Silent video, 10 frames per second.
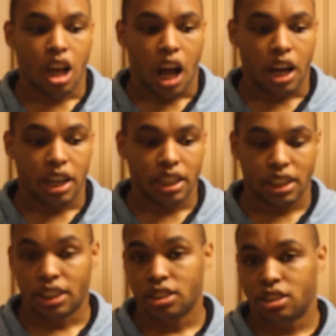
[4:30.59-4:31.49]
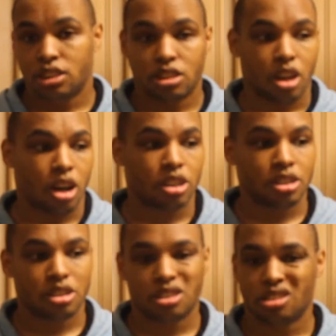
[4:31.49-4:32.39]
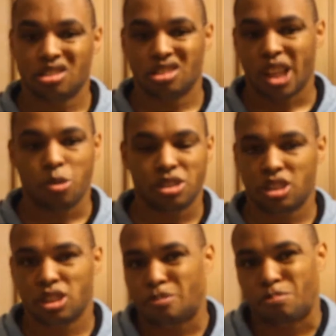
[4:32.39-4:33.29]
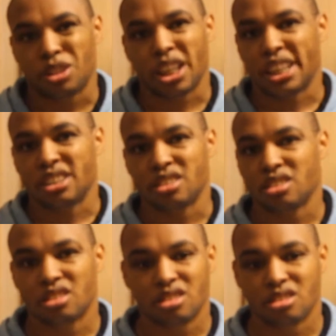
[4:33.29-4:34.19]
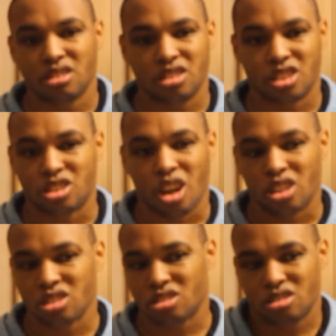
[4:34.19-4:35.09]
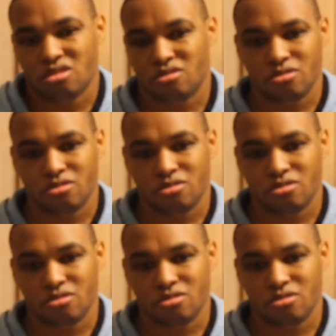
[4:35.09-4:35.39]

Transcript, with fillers: Uh, each artist, they would just play just songs.